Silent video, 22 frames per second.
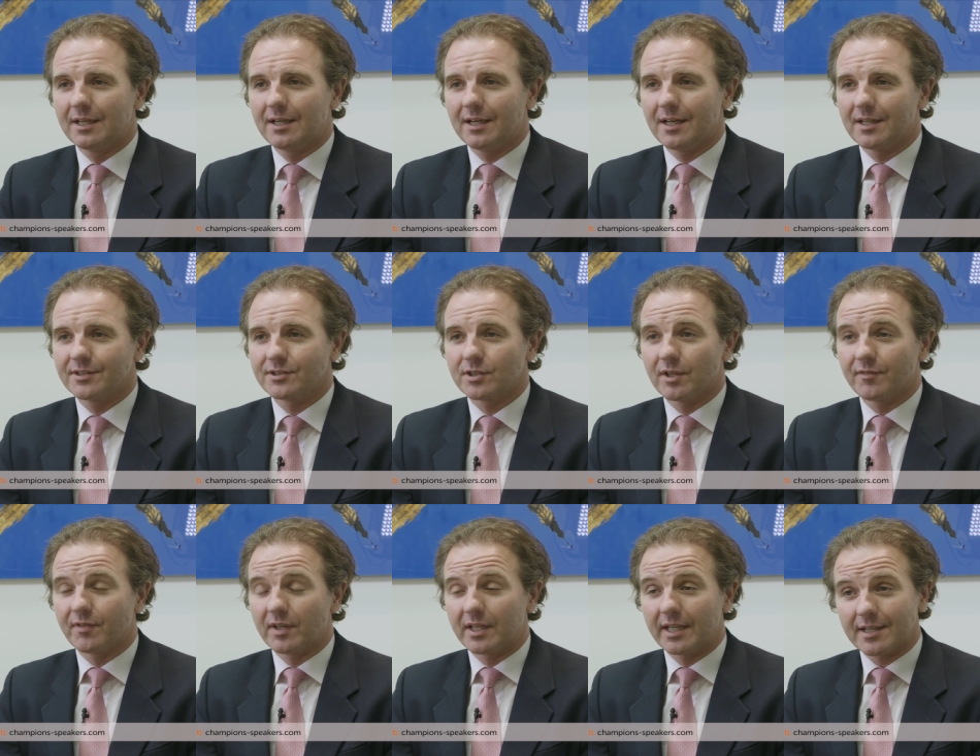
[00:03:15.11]
Uh,
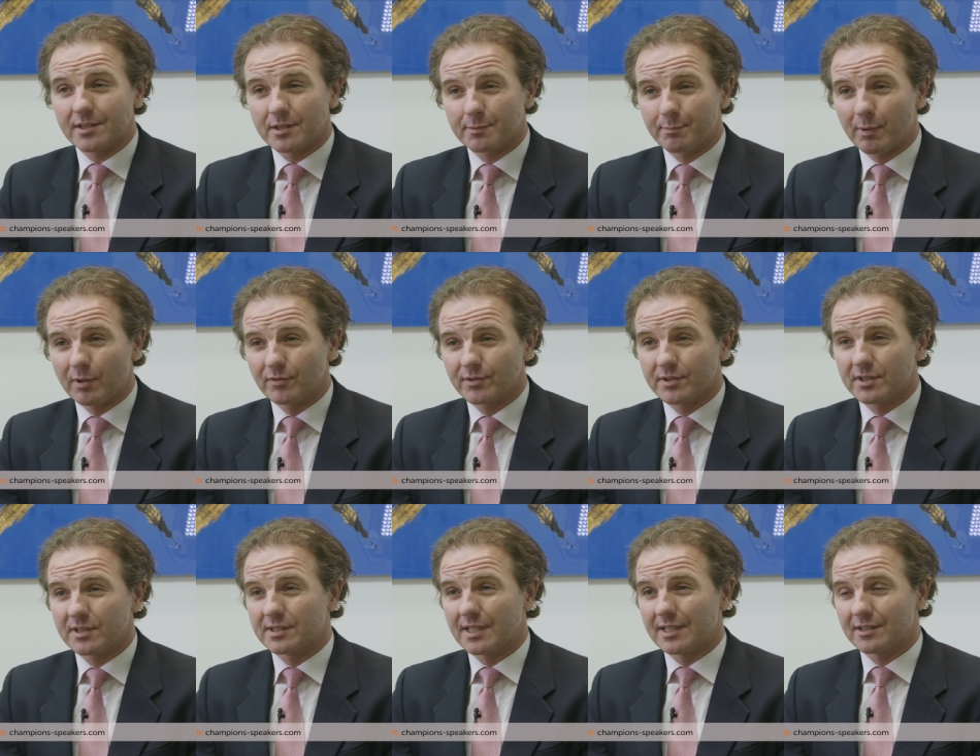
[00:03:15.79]
so if you can get
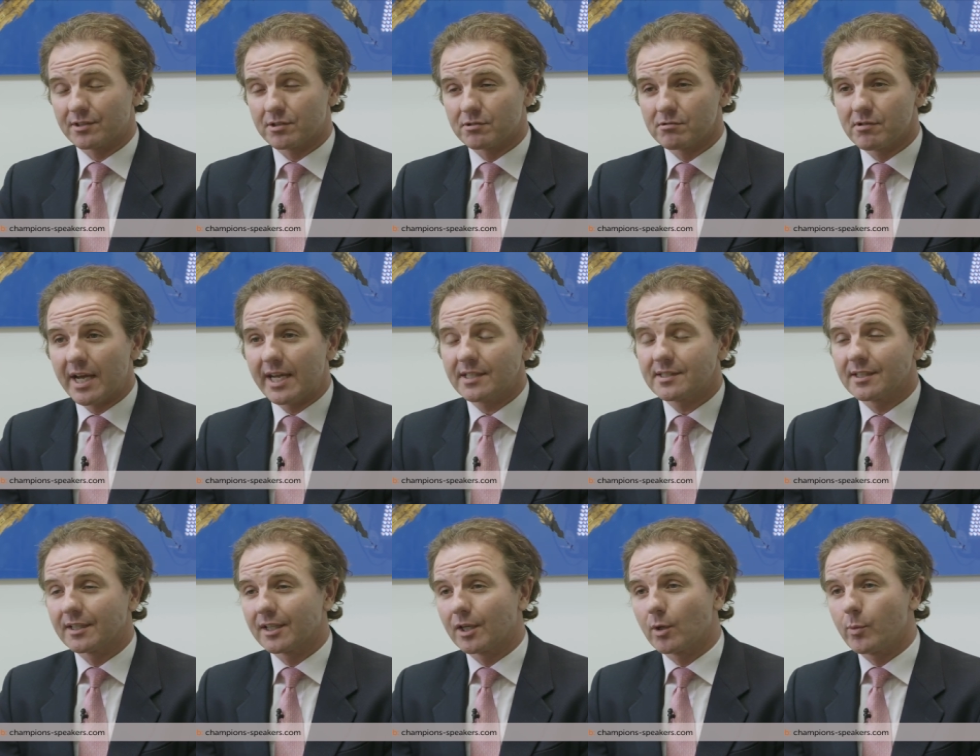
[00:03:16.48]
sponsors, that's
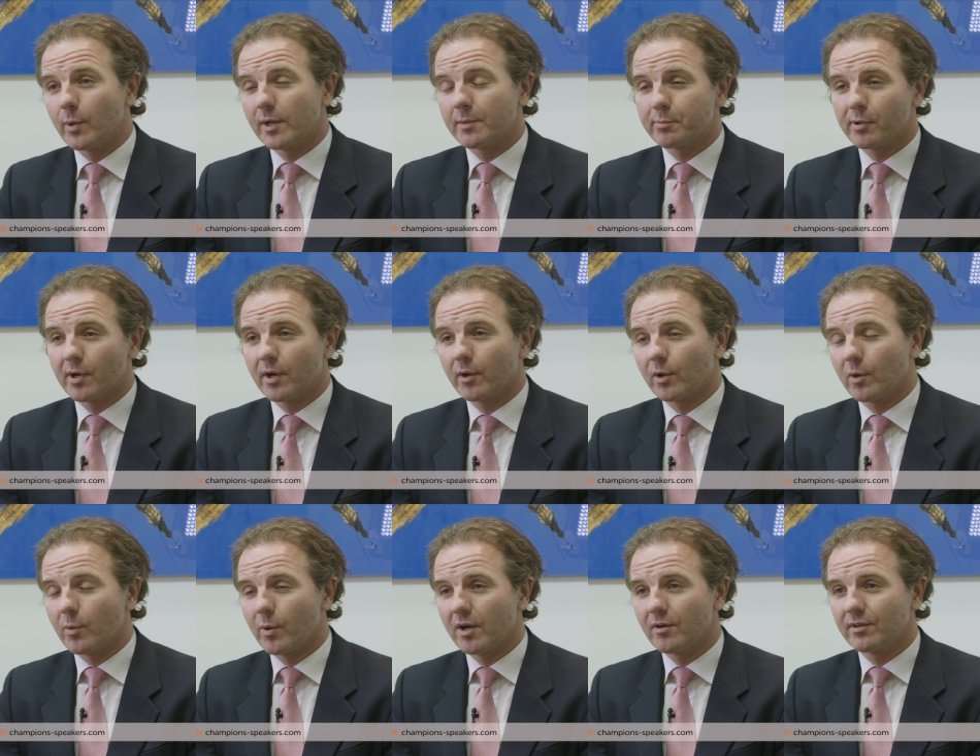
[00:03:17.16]
great. And quid pro
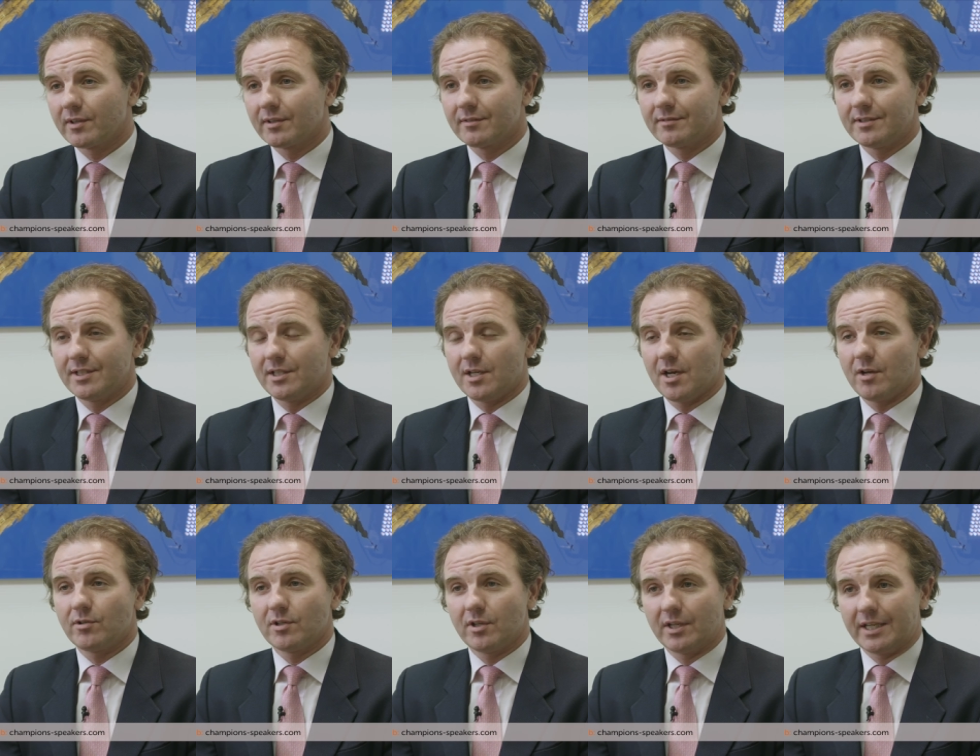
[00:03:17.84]
quo, you
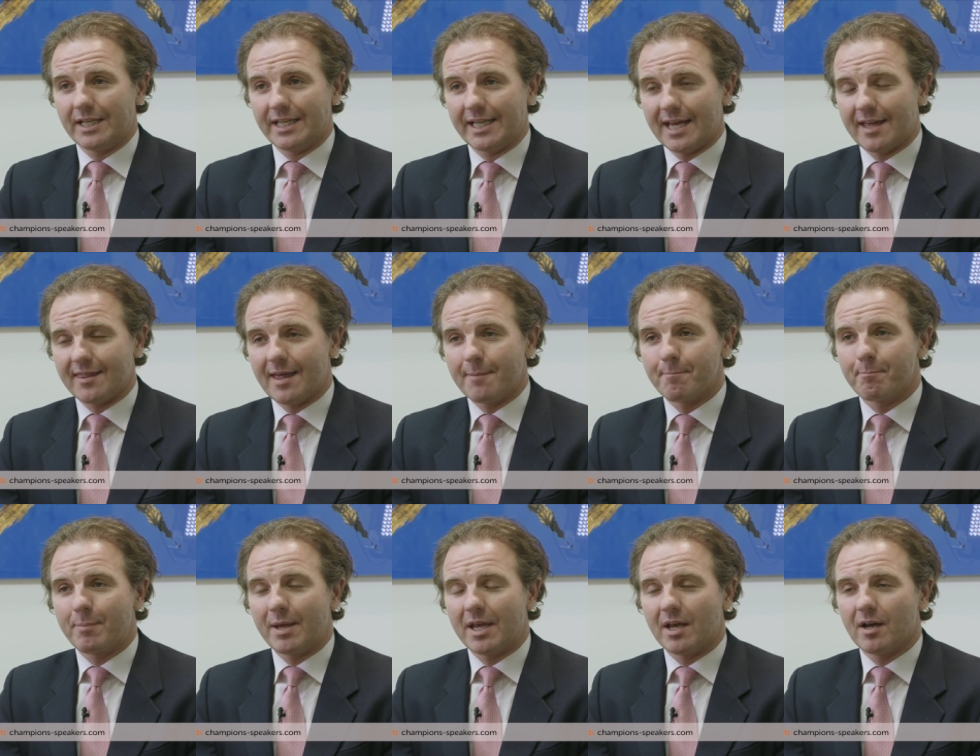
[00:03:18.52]
know, you can get
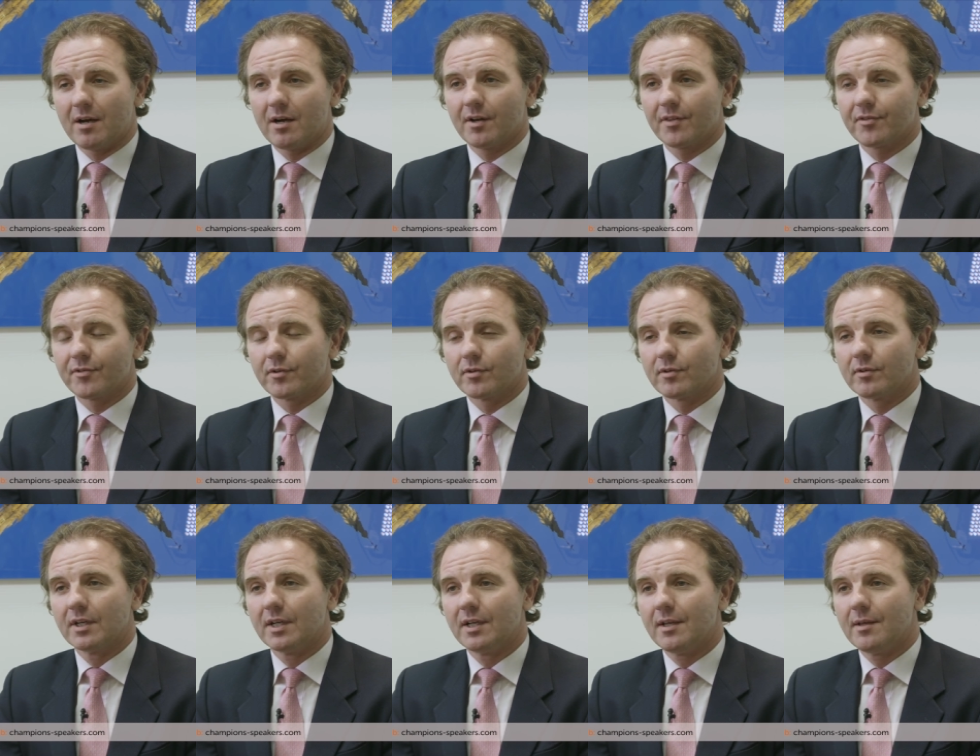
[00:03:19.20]
them P R
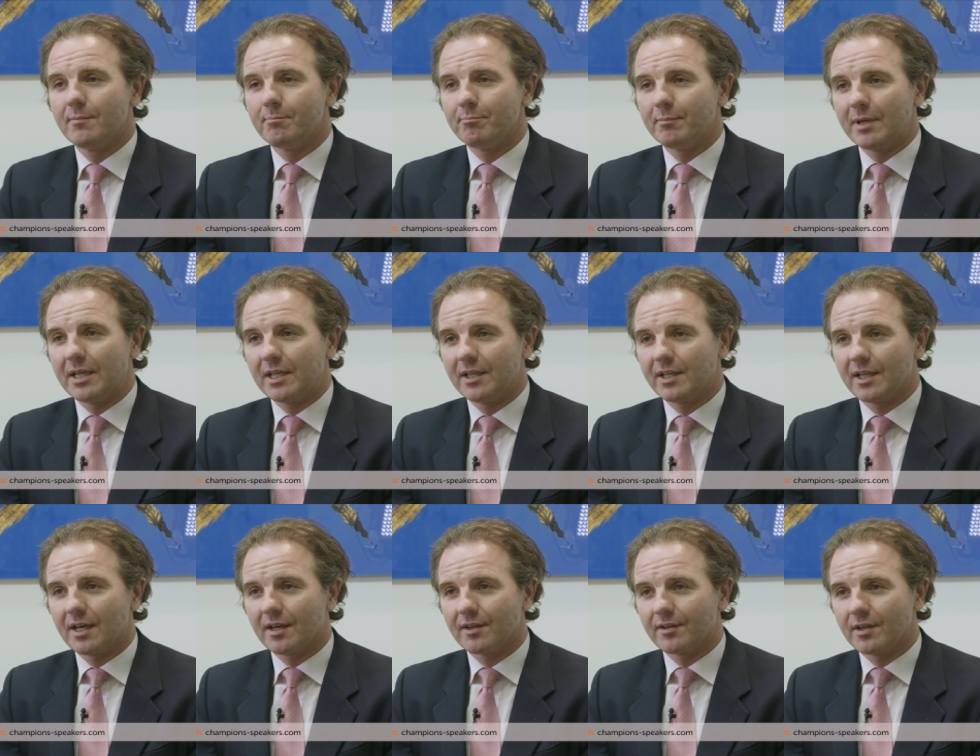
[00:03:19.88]
through
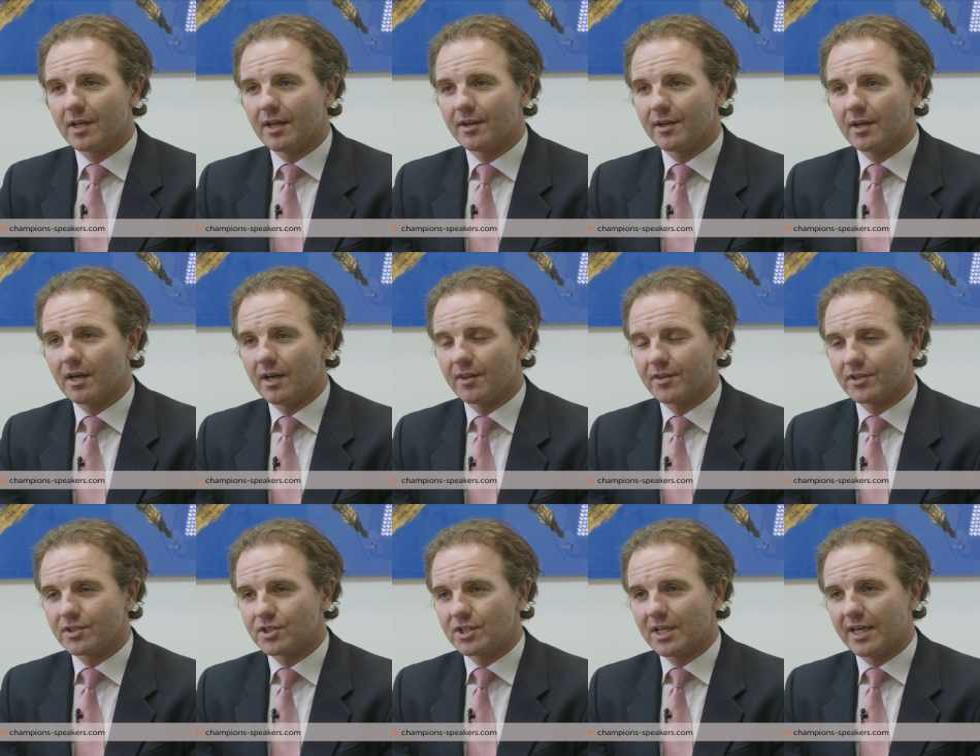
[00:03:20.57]
media and, and
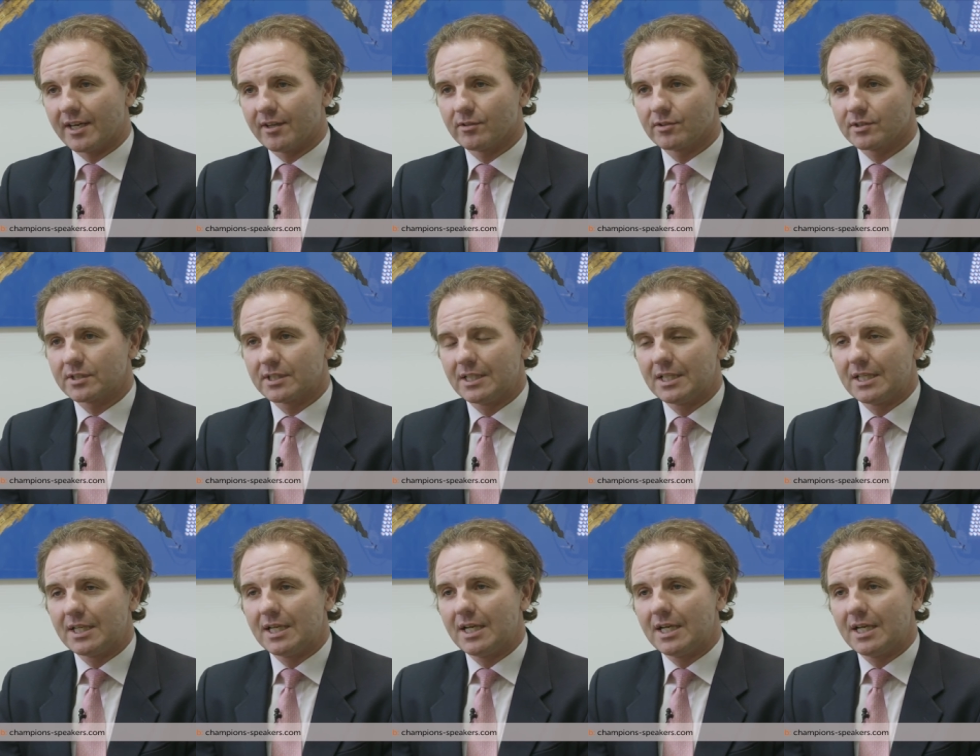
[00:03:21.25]
other channels.